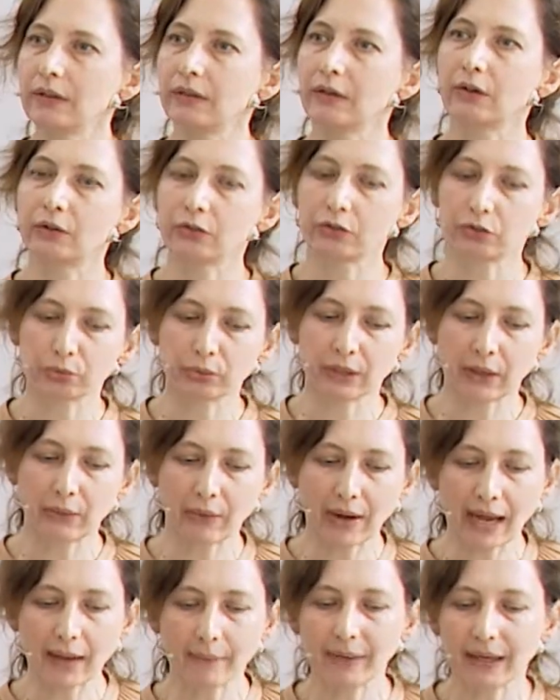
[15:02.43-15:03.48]
those
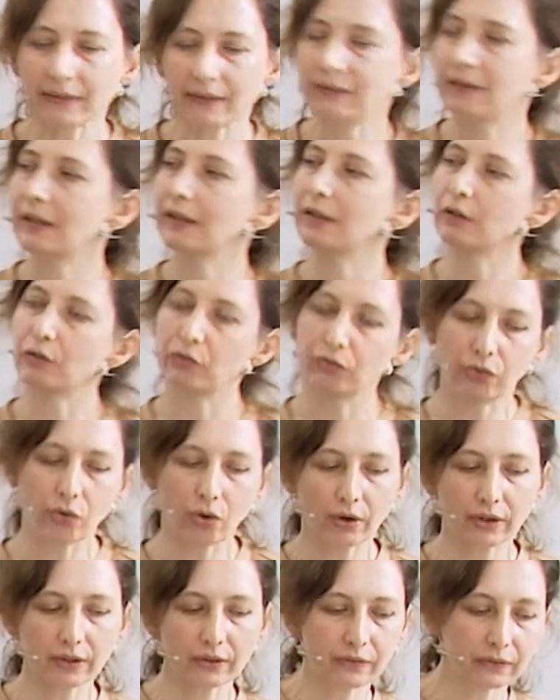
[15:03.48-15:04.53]
requirements and
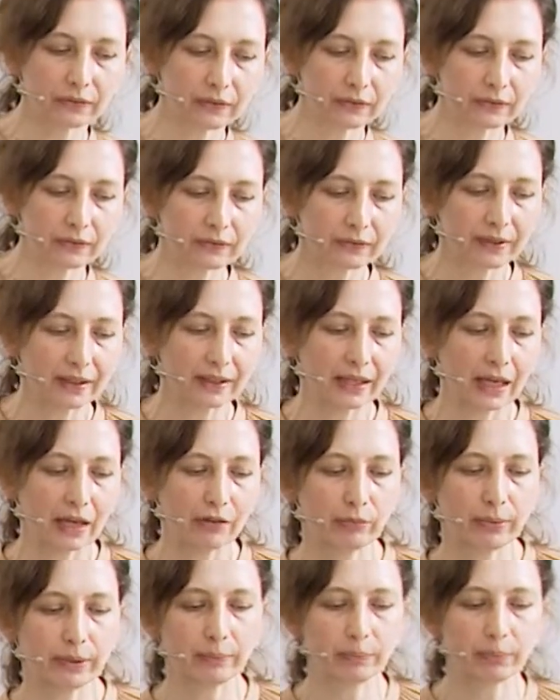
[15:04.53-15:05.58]
affordances that
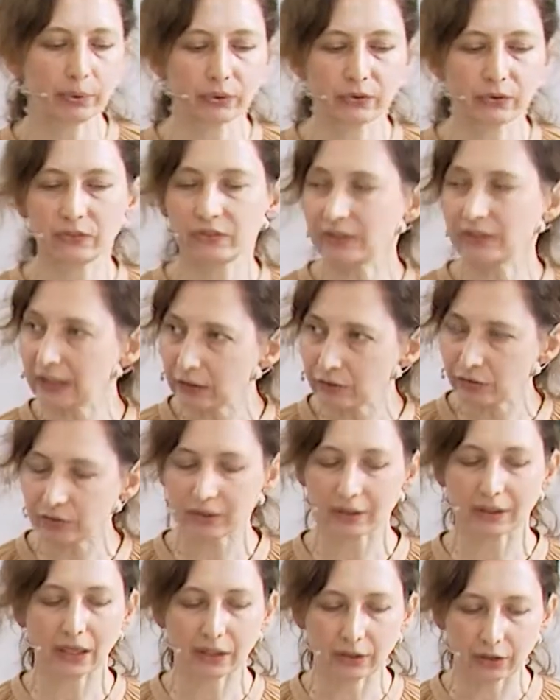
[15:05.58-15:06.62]
have been perceived
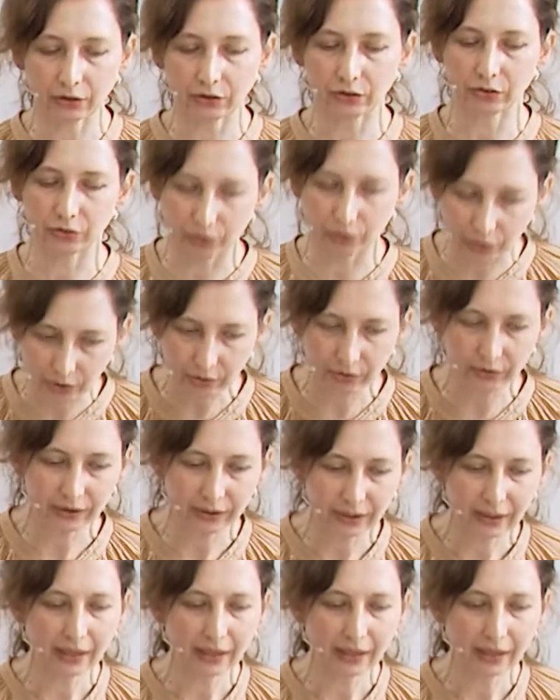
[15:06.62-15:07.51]
and understood